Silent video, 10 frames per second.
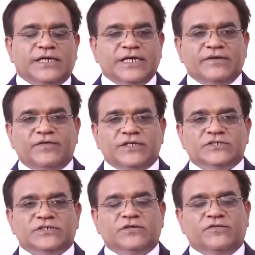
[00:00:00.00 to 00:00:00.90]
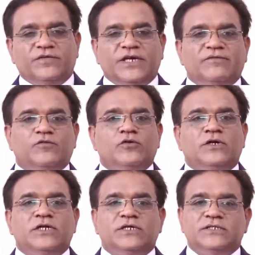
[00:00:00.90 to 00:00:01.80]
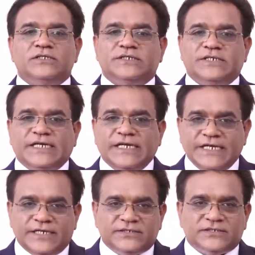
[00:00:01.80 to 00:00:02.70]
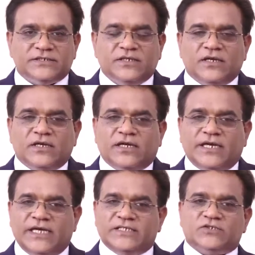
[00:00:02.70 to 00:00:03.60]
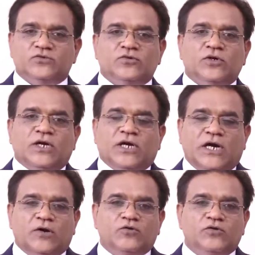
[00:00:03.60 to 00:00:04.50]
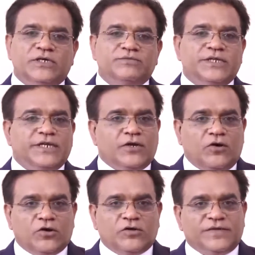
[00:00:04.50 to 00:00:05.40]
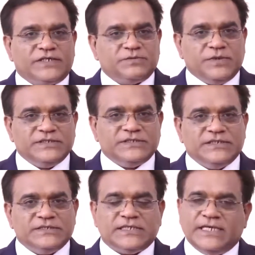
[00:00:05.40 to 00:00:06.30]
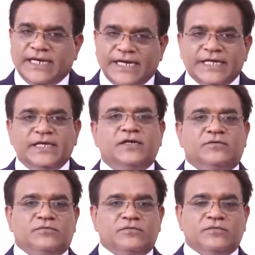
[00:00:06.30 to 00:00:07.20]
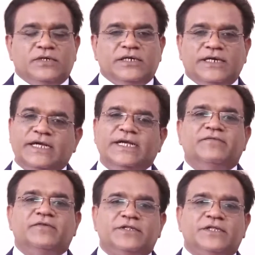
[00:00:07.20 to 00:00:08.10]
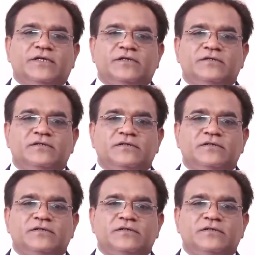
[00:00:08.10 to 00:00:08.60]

in which we have to learn the techniques as to how to keep the record of expenses and income and everything.